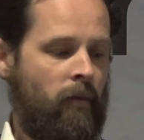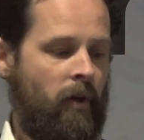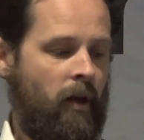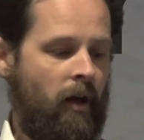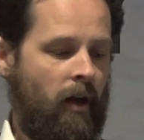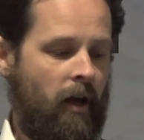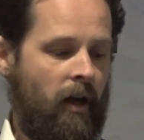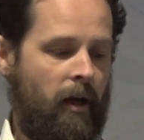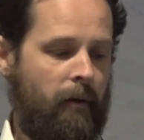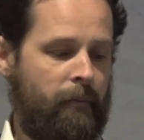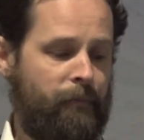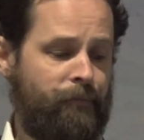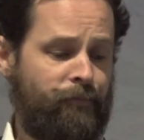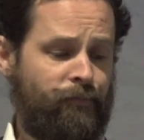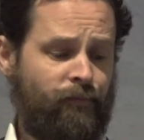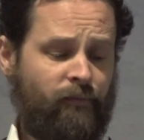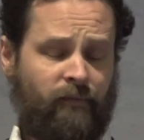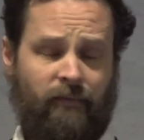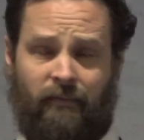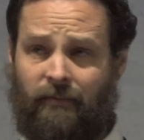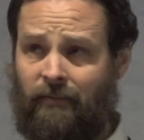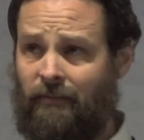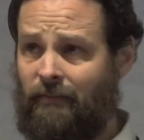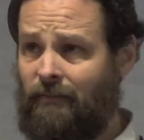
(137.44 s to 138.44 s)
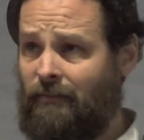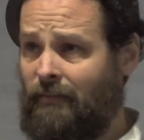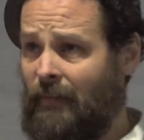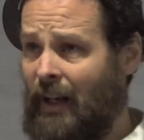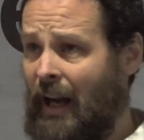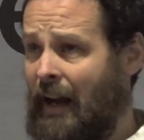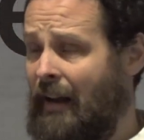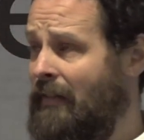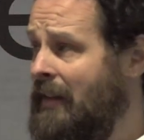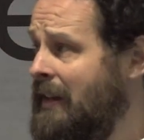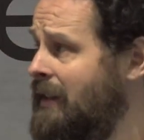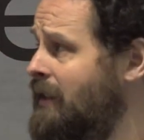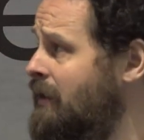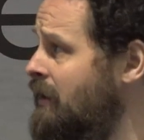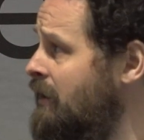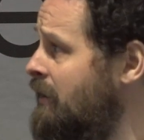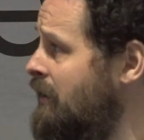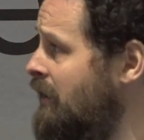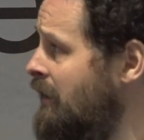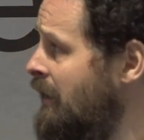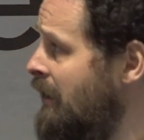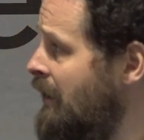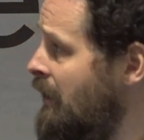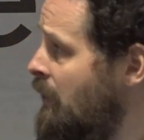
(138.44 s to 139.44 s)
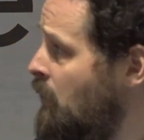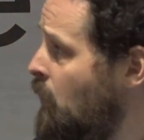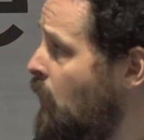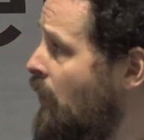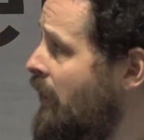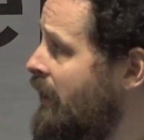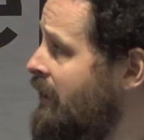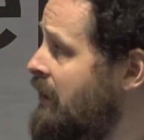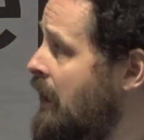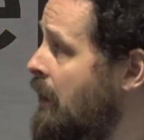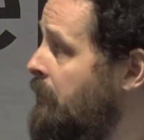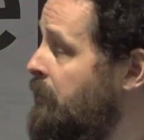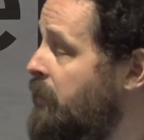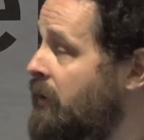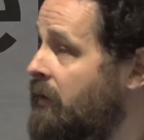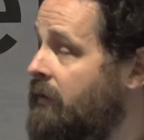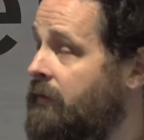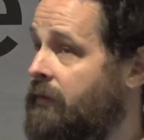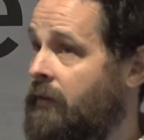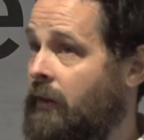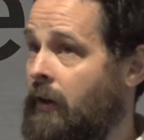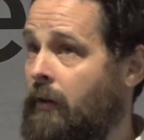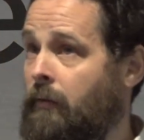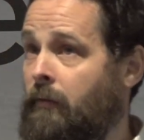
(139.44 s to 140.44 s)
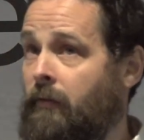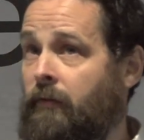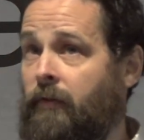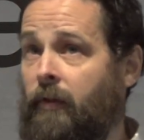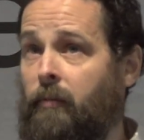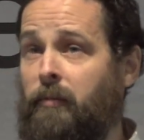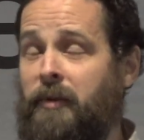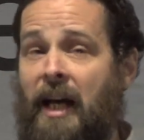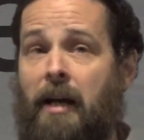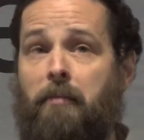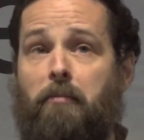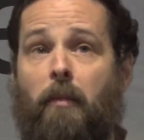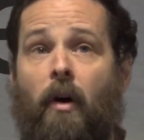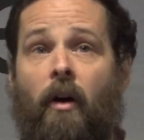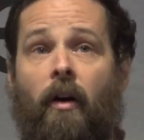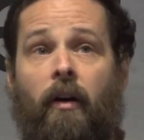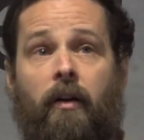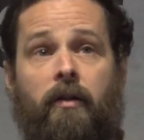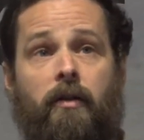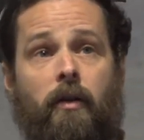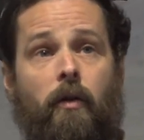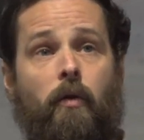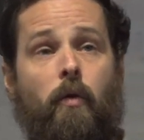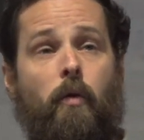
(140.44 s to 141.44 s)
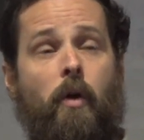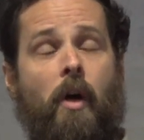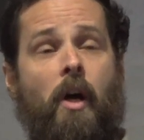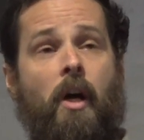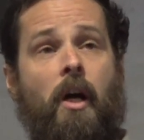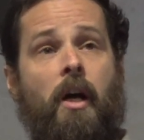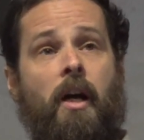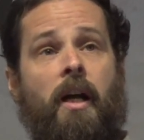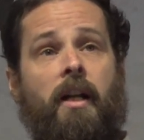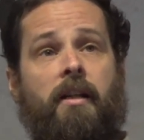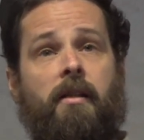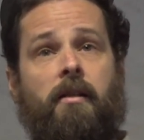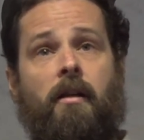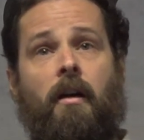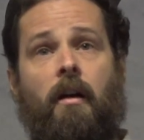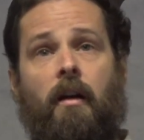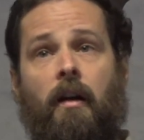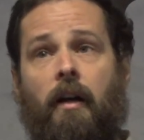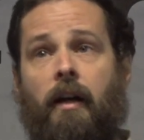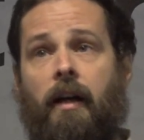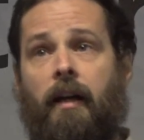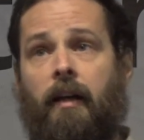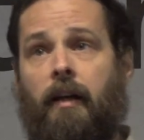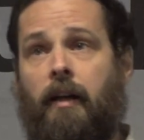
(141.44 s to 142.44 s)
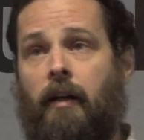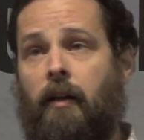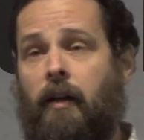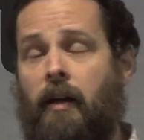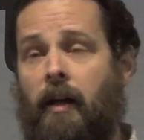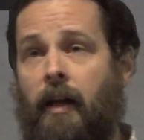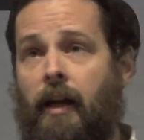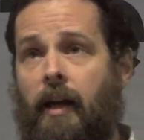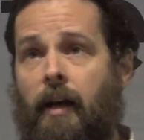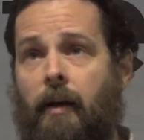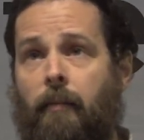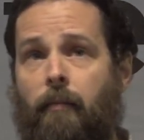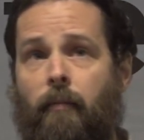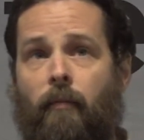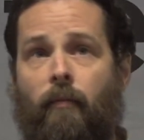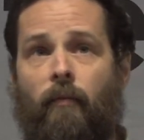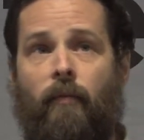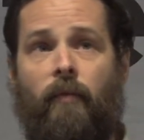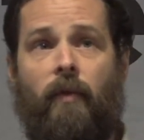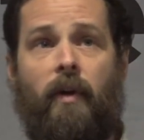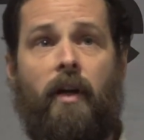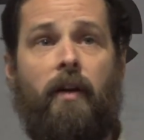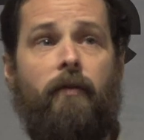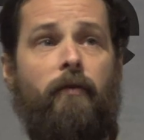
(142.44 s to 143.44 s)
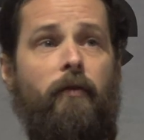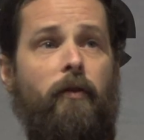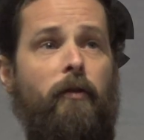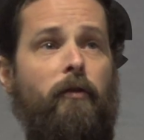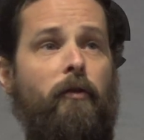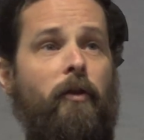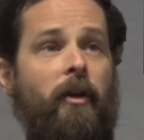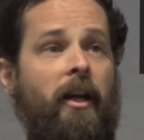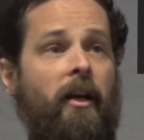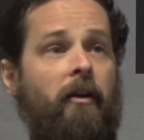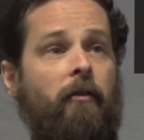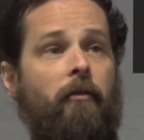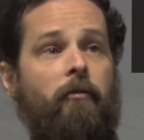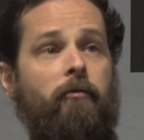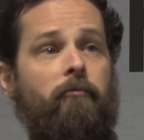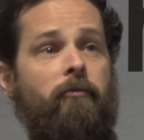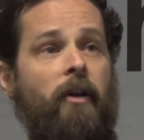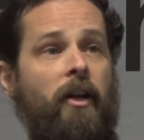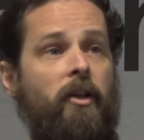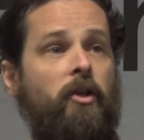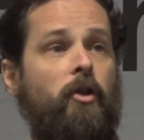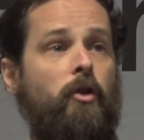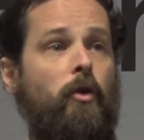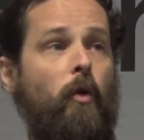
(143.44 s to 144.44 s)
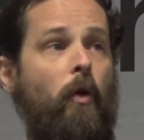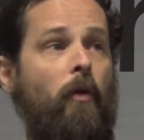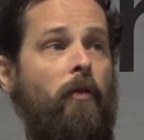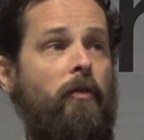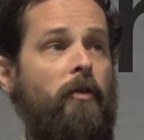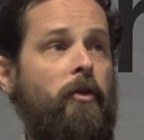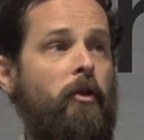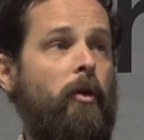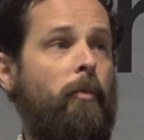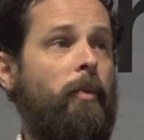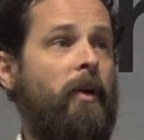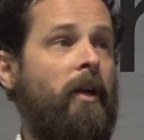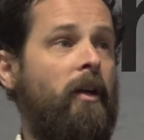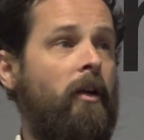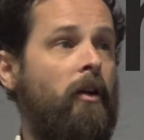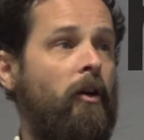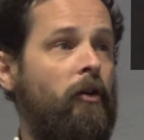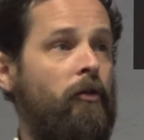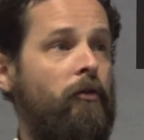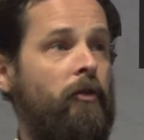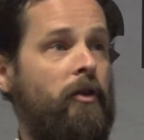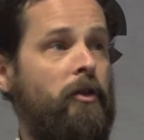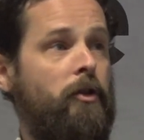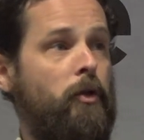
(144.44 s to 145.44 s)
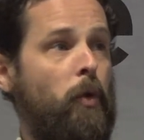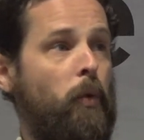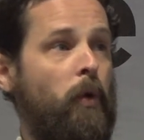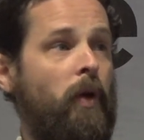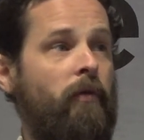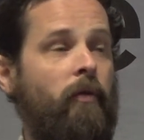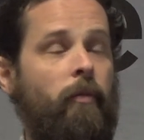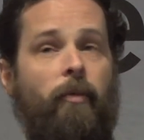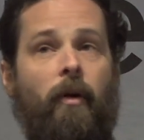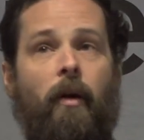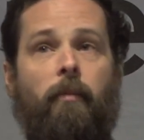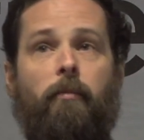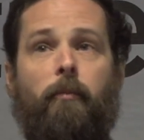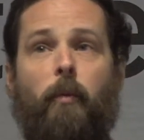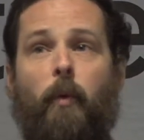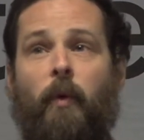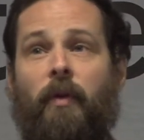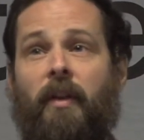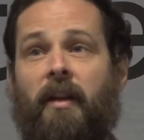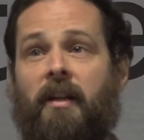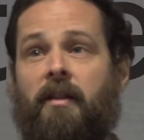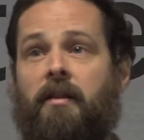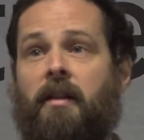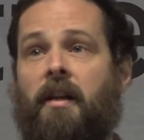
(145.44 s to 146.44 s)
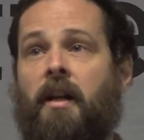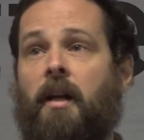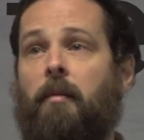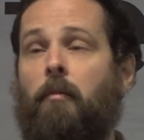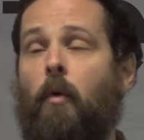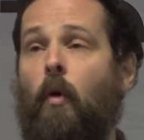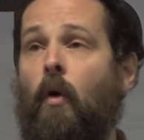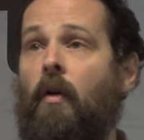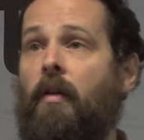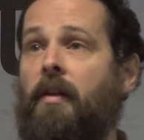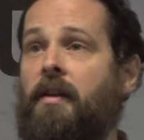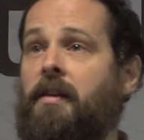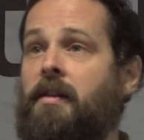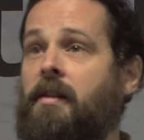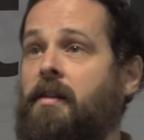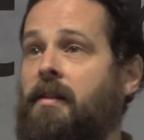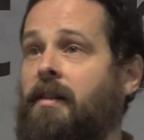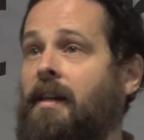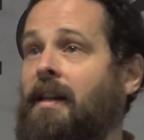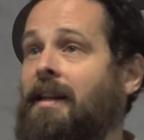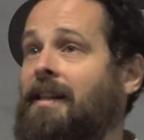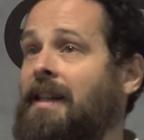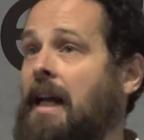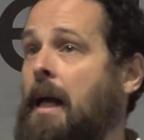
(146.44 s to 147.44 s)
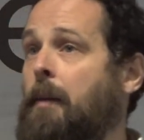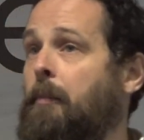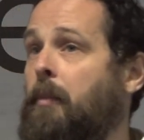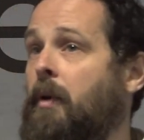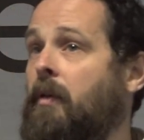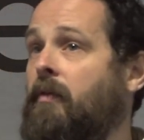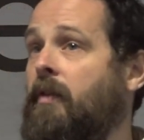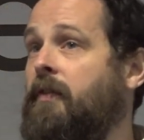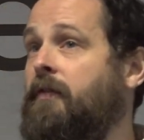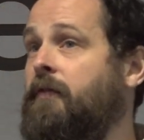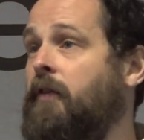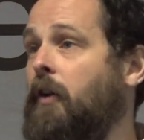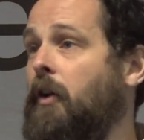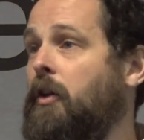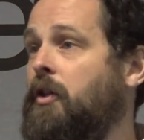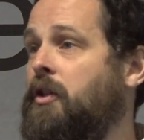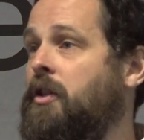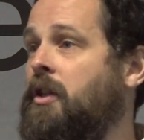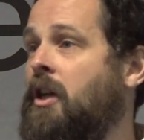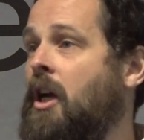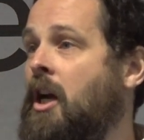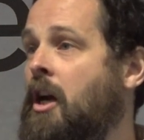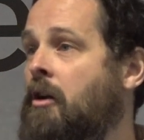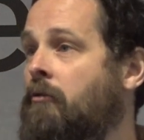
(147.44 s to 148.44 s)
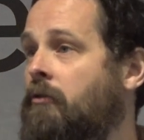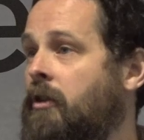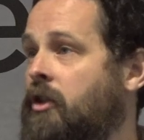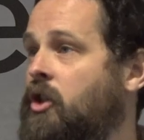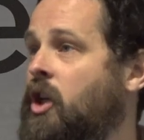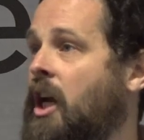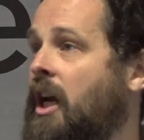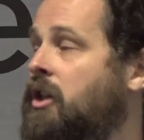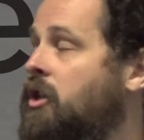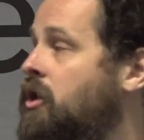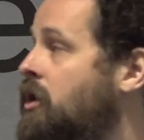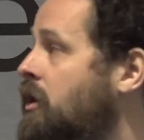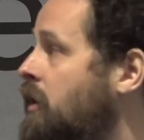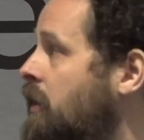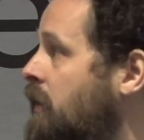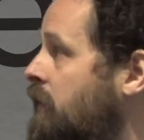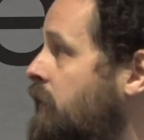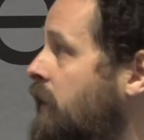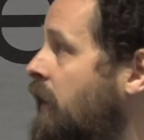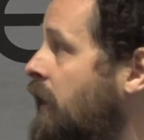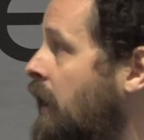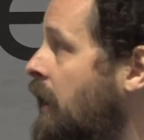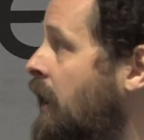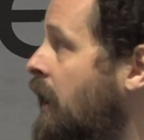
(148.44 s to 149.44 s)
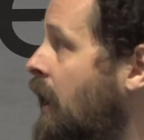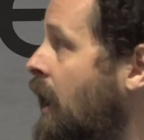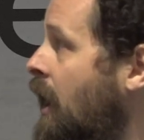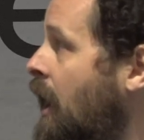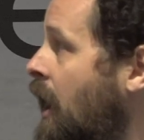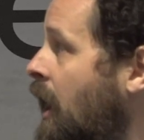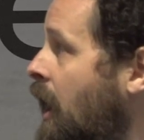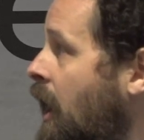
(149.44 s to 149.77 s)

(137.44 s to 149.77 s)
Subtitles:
And this is one example from Denmark. So it's not like even the kind of the rich Northern European countries don't have a problem with this anymore. This is the example of the first rejection of a